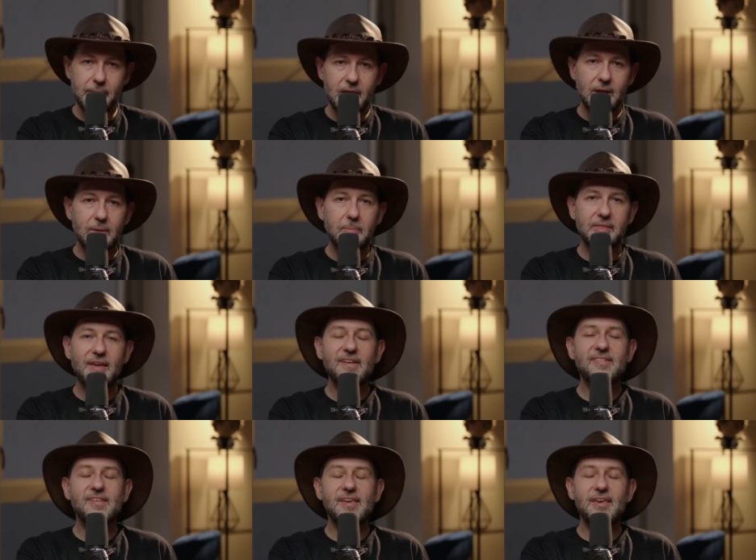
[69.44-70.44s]
but they
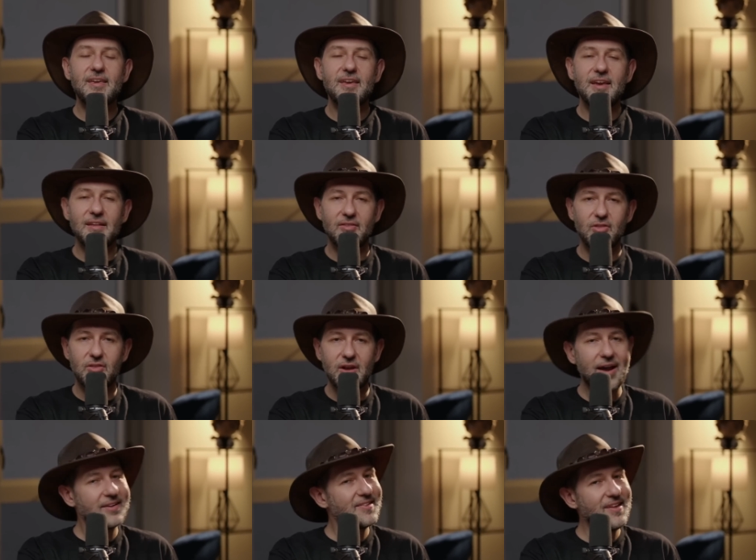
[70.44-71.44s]
see in
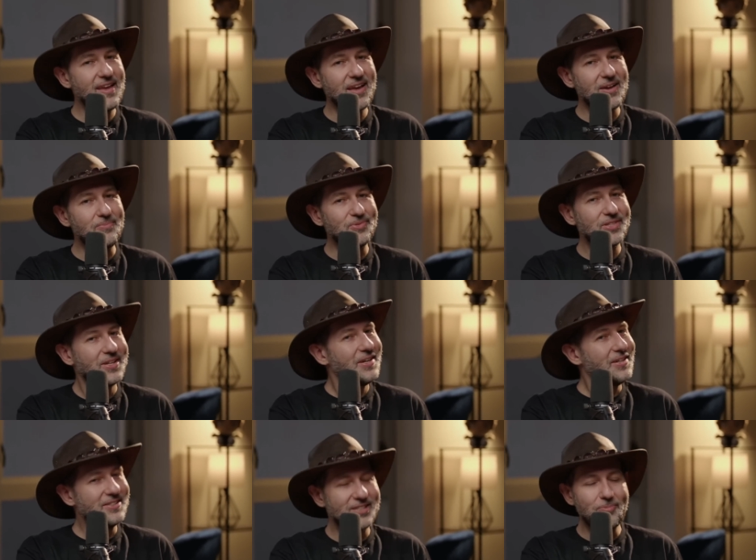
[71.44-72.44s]
Doc's DMs,
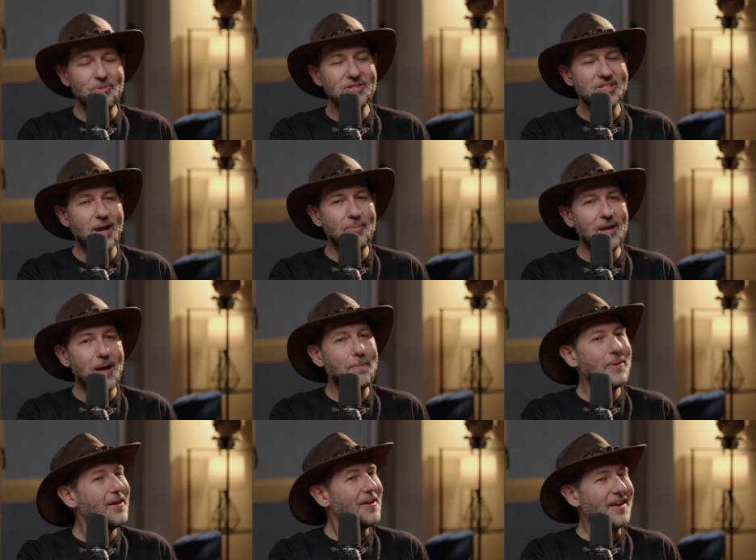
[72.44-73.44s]
something's coming up
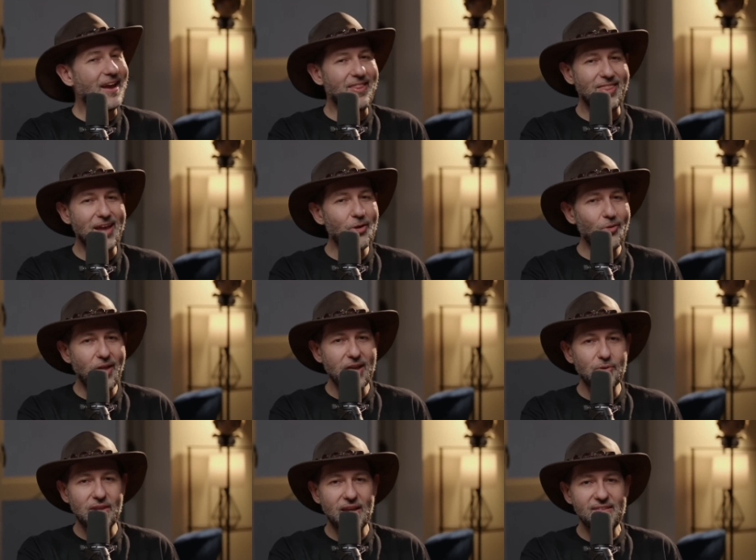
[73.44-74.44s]
and they don't like
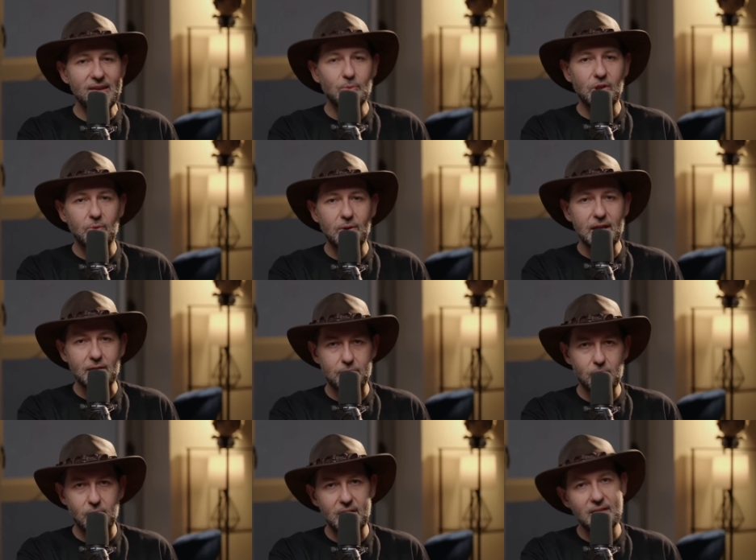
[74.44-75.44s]
what they see when they're reading
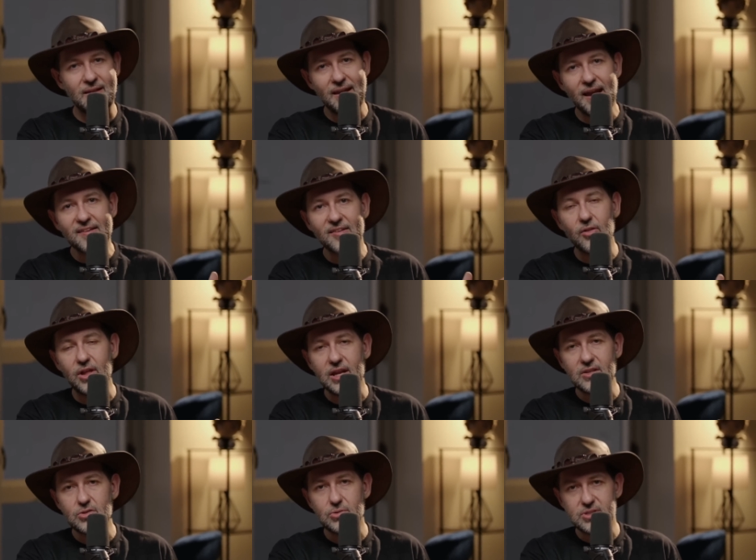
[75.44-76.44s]
through it, and they escalate
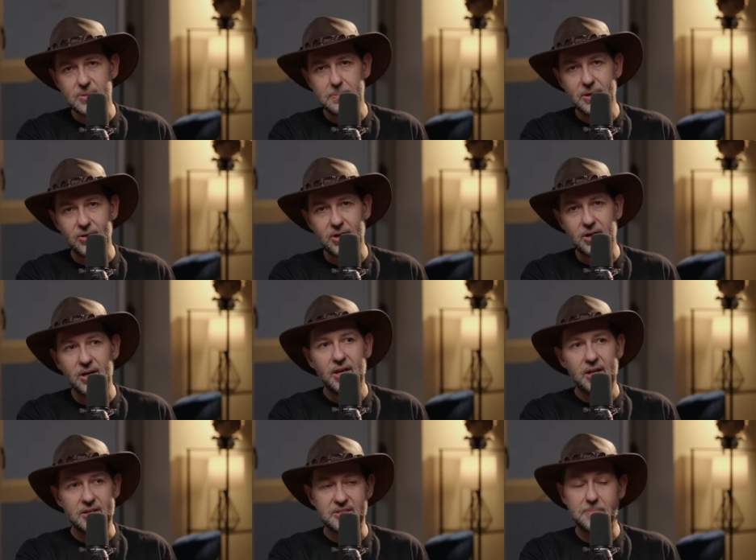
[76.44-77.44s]
it to a superior.
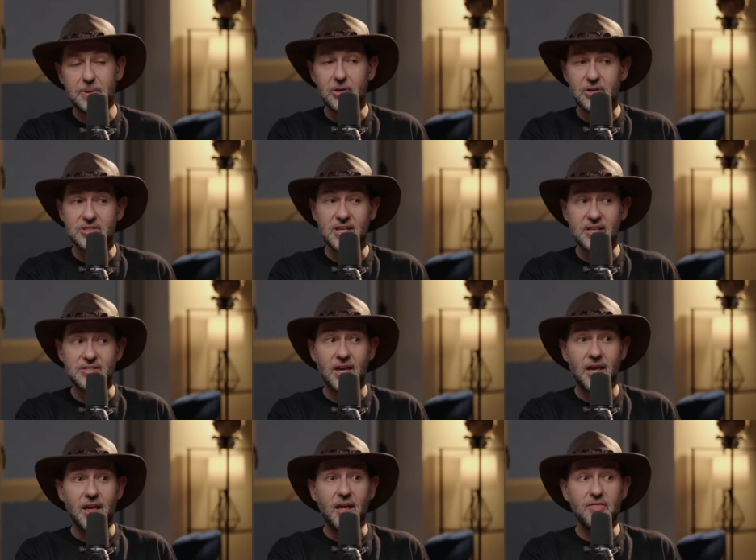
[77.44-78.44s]
And the superior says,
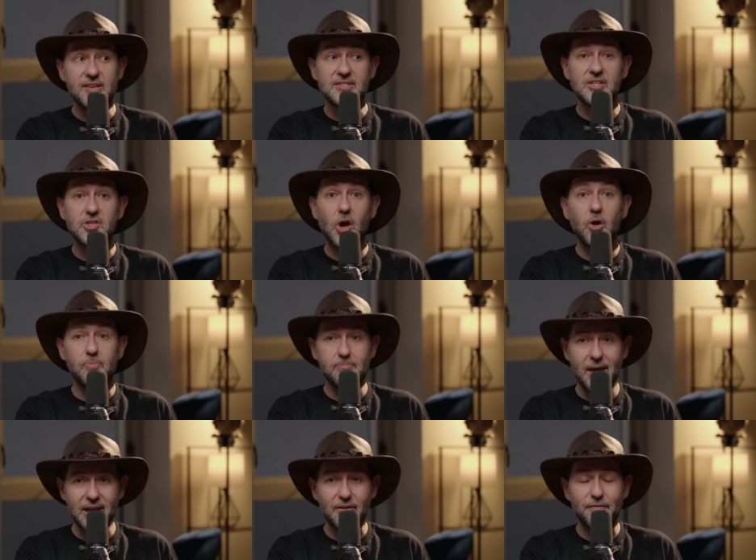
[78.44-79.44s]
this is
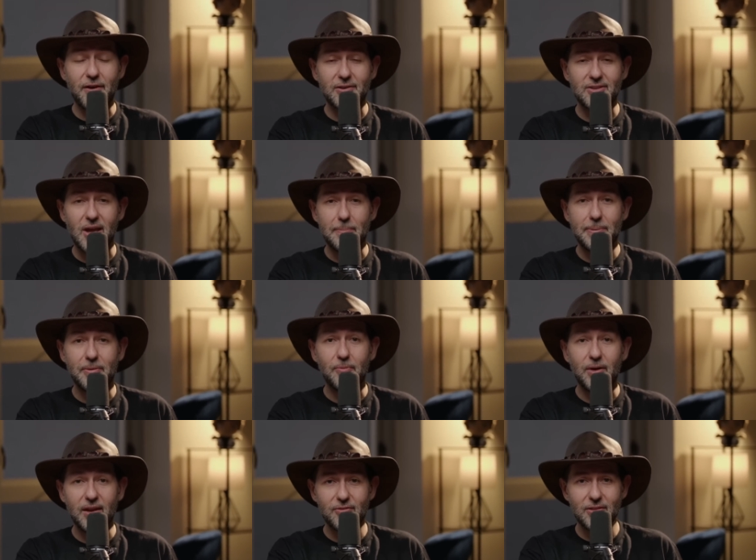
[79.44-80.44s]
omega up,
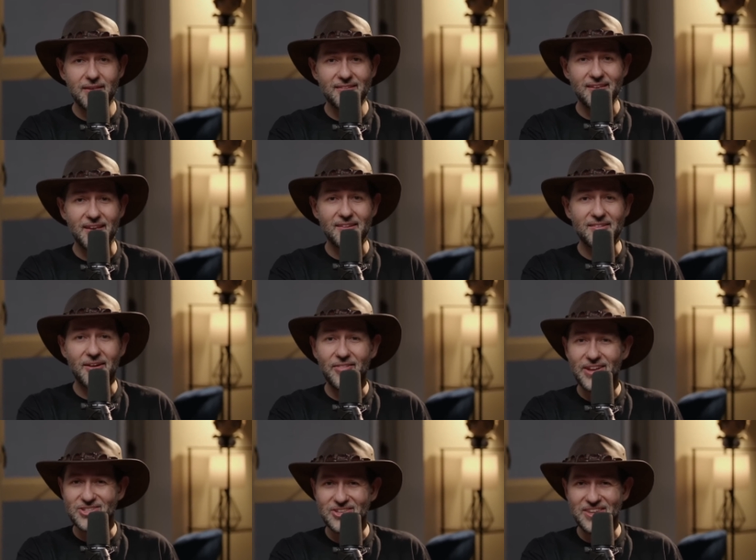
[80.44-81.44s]
whatever this is,
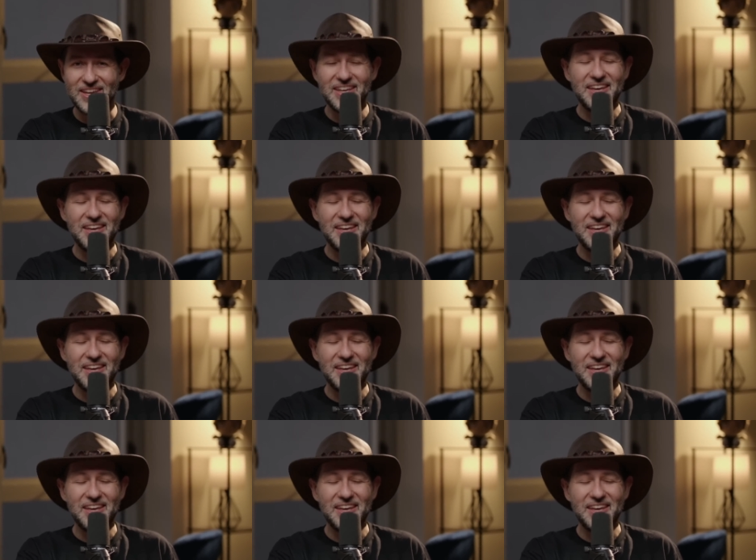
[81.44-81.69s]
allegedly.